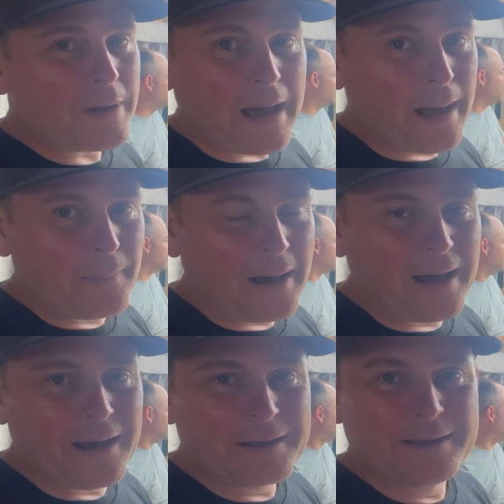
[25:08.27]
car
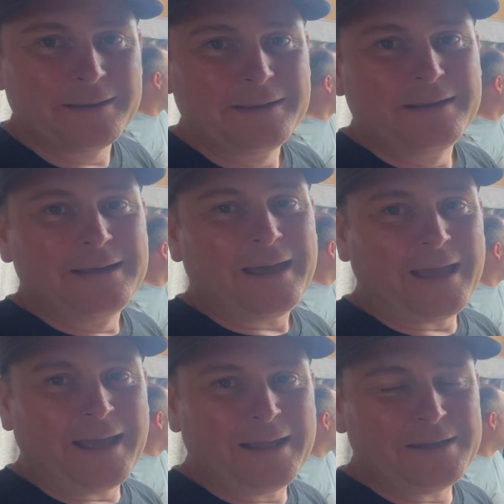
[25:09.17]
park,
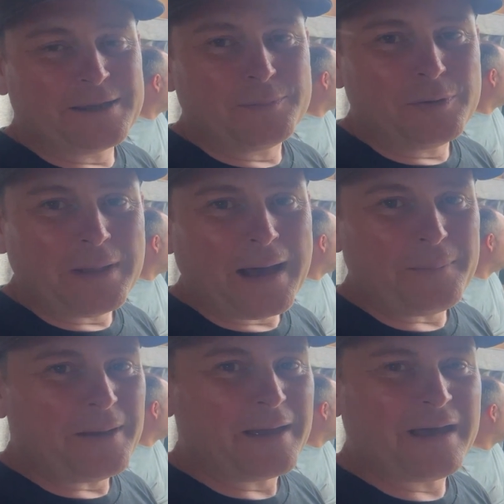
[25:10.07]
and you can pull
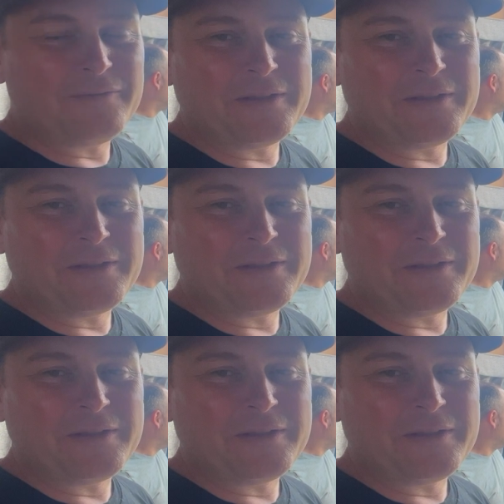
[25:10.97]
up, have